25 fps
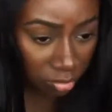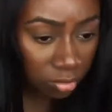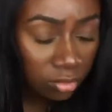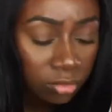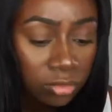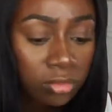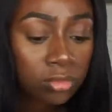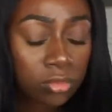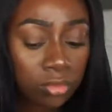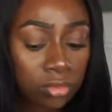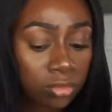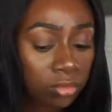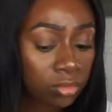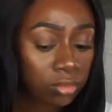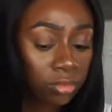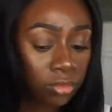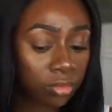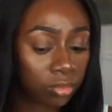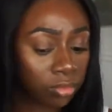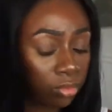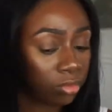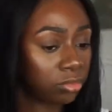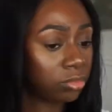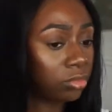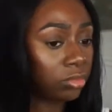I'm just
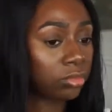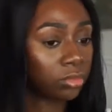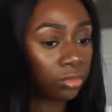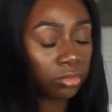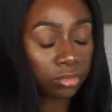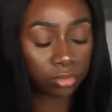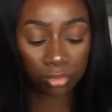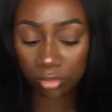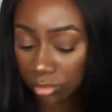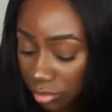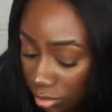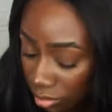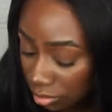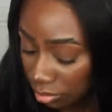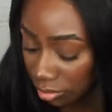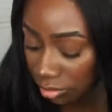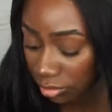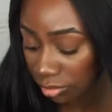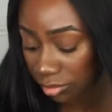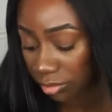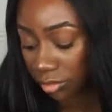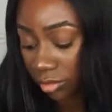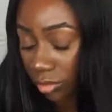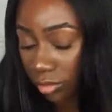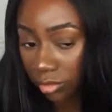adding my serum so
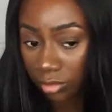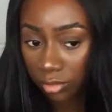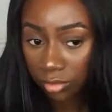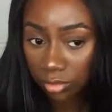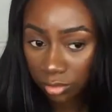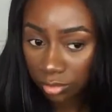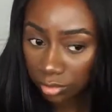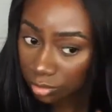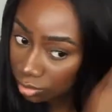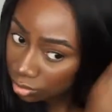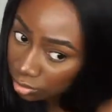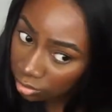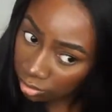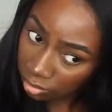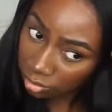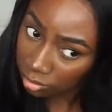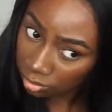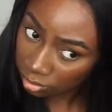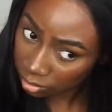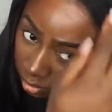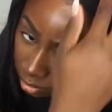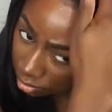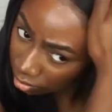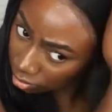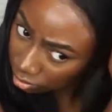I can get
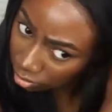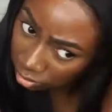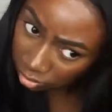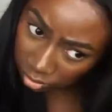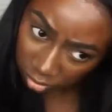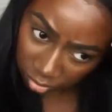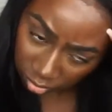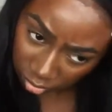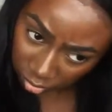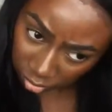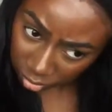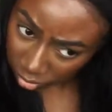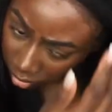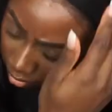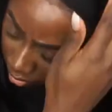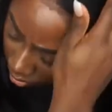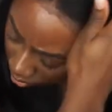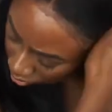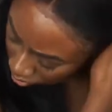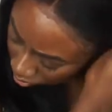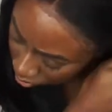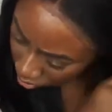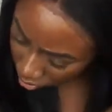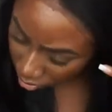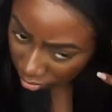shine and use a
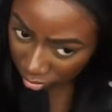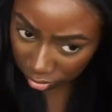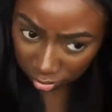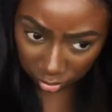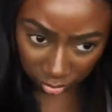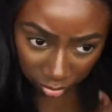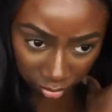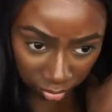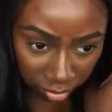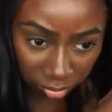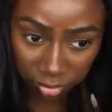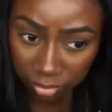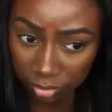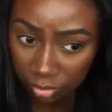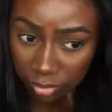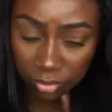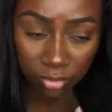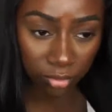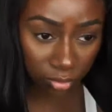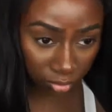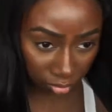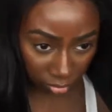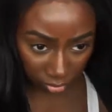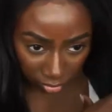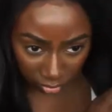heat protectant
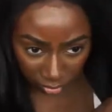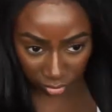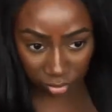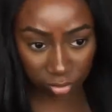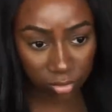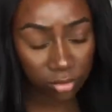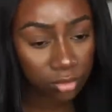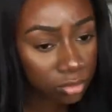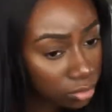whilst I'm about